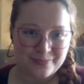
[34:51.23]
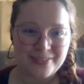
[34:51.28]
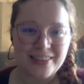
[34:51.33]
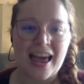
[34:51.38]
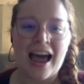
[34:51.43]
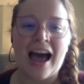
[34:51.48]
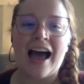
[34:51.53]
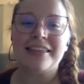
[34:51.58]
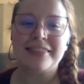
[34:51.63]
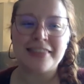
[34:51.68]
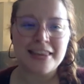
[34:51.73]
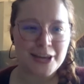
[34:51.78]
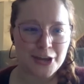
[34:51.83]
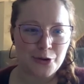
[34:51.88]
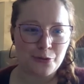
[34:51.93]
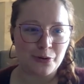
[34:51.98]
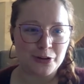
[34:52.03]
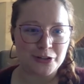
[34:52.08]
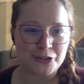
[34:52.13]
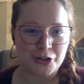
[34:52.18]
I think
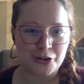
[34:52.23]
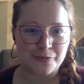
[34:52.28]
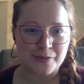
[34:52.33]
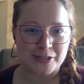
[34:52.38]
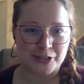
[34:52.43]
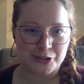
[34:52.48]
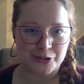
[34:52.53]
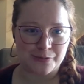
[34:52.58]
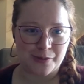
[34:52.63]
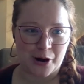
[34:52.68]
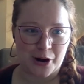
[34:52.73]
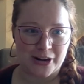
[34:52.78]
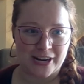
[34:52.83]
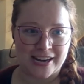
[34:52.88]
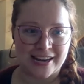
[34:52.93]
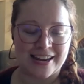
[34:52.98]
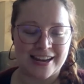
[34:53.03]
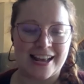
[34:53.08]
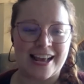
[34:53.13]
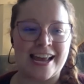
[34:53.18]
you would too, Mr.
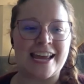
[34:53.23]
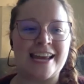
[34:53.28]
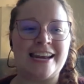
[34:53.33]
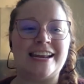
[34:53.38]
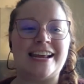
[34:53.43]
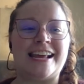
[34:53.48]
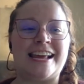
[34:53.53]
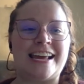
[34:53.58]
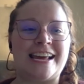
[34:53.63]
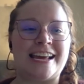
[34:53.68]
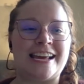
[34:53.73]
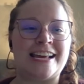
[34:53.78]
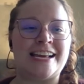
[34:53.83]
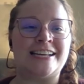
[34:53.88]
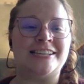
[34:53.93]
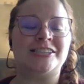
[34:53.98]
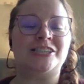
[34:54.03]
Marty. It is